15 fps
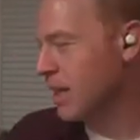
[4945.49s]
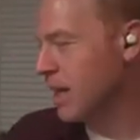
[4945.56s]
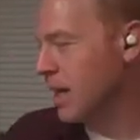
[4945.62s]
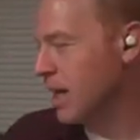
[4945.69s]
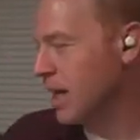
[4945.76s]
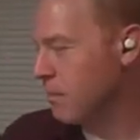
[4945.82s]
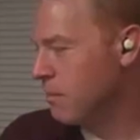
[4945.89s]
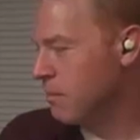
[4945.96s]

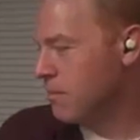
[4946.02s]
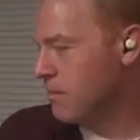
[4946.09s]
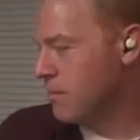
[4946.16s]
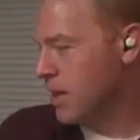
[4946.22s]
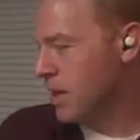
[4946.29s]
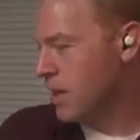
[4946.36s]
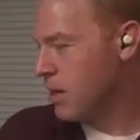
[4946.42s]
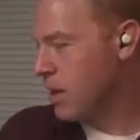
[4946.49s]
Um,
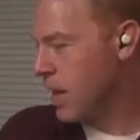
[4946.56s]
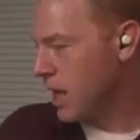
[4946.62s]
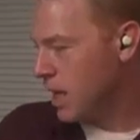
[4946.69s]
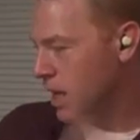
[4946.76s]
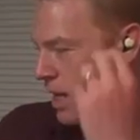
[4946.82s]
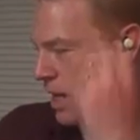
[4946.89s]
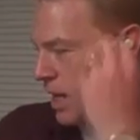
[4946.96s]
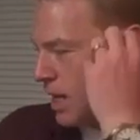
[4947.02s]

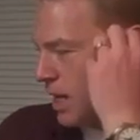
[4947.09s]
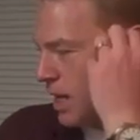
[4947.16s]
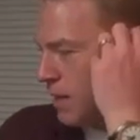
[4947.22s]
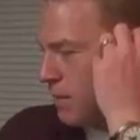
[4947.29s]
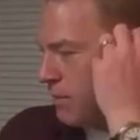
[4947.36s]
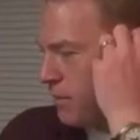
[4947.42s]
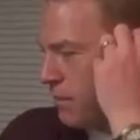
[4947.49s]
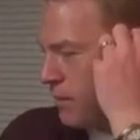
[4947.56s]
okay.
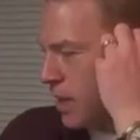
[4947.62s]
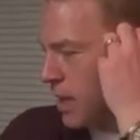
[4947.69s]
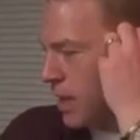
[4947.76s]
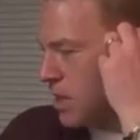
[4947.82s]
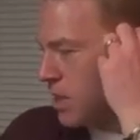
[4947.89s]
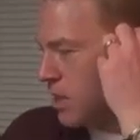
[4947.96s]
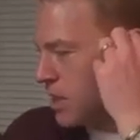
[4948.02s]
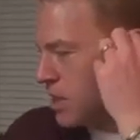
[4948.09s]
Um,
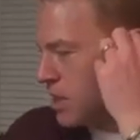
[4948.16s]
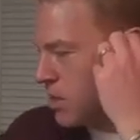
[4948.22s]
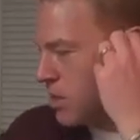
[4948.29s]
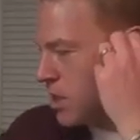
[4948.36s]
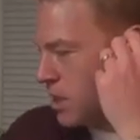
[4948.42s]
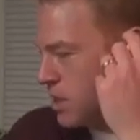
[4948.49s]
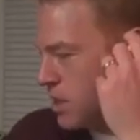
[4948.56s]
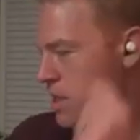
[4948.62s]
during due
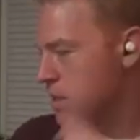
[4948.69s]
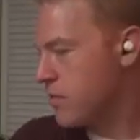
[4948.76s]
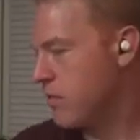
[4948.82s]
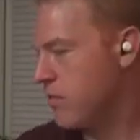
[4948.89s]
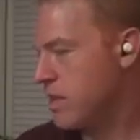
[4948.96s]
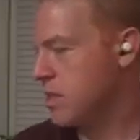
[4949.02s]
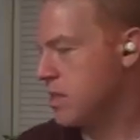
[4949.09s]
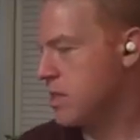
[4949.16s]
diligence, if an
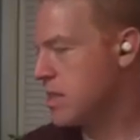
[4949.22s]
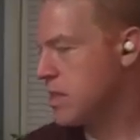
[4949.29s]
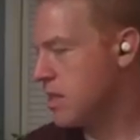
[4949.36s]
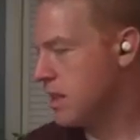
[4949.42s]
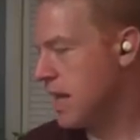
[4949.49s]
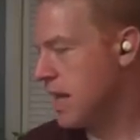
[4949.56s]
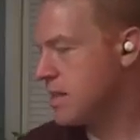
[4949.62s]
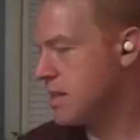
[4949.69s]
investor doesn't
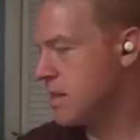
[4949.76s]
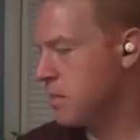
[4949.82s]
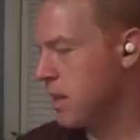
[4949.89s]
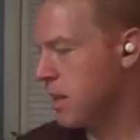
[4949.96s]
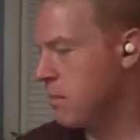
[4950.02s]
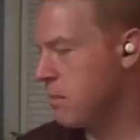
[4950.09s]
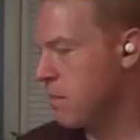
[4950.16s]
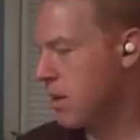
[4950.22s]
like
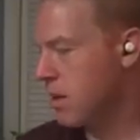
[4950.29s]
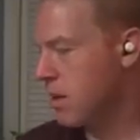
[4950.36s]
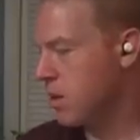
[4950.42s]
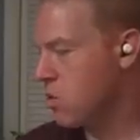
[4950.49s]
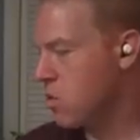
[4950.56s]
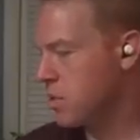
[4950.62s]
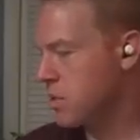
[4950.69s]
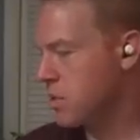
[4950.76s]
something about our
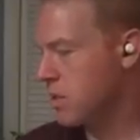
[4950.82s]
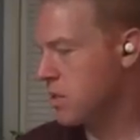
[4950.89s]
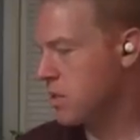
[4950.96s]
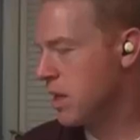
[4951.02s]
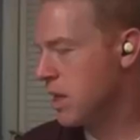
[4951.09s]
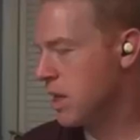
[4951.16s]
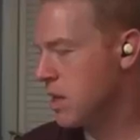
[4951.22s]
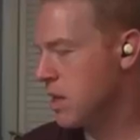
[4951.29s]
corp structure or
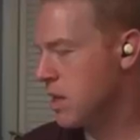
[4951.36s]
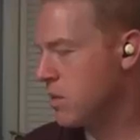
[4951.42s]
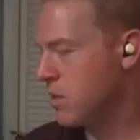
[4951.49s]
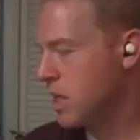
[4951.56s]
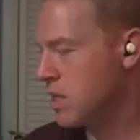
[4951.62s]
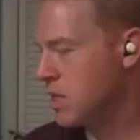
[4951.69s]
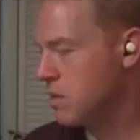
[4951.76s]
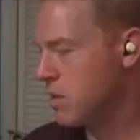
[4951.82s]
anything, will they
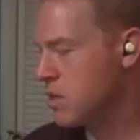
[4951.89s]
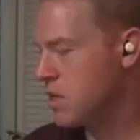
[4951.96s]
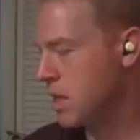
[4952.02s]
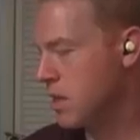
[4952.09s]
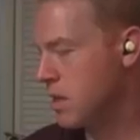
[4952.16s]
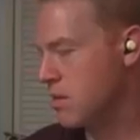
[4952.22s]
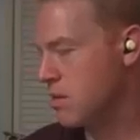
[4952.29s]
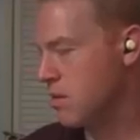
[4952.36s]
just
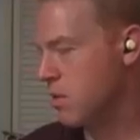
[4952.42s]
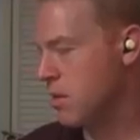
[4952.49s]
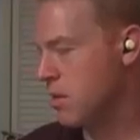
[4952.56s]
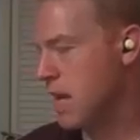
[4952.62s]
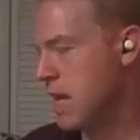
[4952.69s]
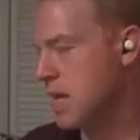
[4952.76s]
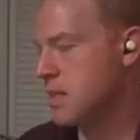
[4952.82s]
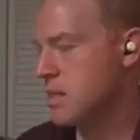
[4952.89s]
reject us or will they
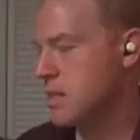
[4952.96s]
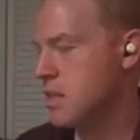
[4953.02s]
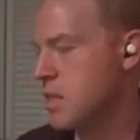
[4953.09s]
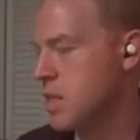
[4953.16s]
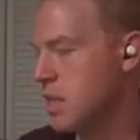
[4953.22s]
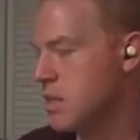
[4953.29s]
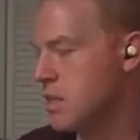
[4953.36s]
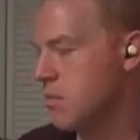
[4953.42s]
ask us to
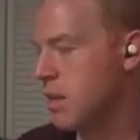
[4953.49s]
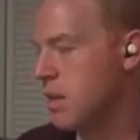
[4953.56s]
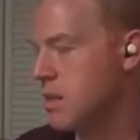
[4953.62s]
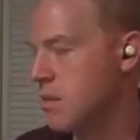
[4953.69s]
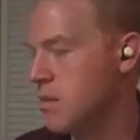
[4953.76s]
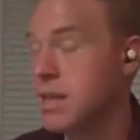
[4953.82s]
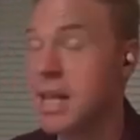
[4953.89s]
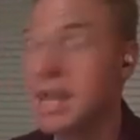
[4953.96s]
change something?
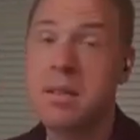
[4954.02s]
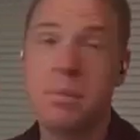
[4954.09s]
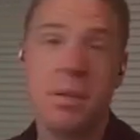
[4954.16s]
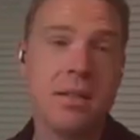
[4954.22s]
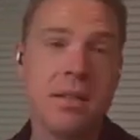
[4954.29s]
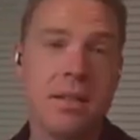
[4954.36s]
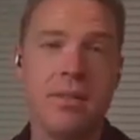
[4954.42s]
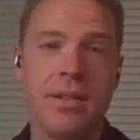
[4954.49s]
Well, that depends
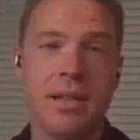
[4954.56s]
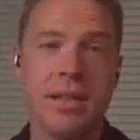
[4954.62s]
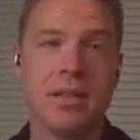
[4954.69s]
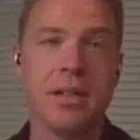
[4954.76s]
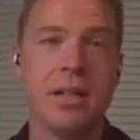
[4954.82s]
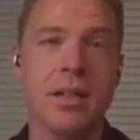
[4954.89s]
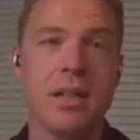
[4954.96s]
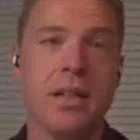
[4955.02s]
on the investor.